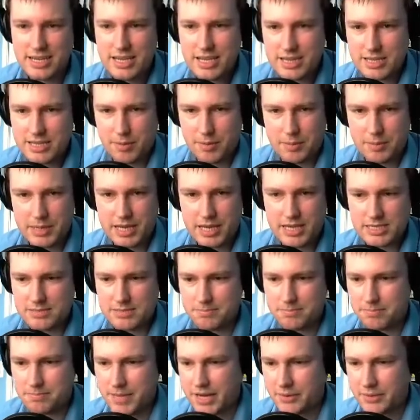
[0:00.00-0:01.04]
There probably are some
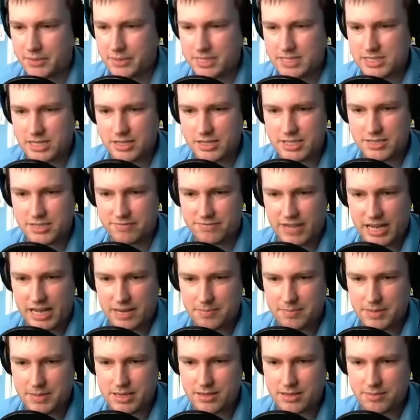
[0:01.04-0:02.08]
better ones that are
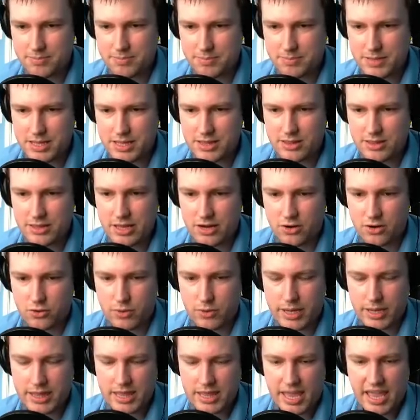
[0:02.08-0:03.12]
developing, but they're not
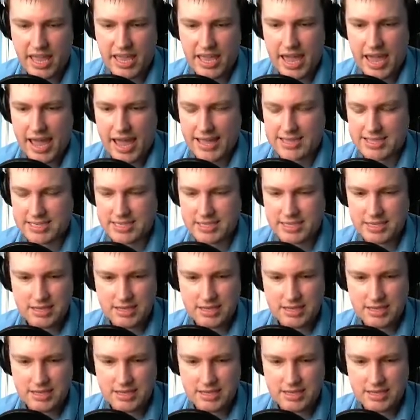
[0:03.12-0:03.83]
quite there yet.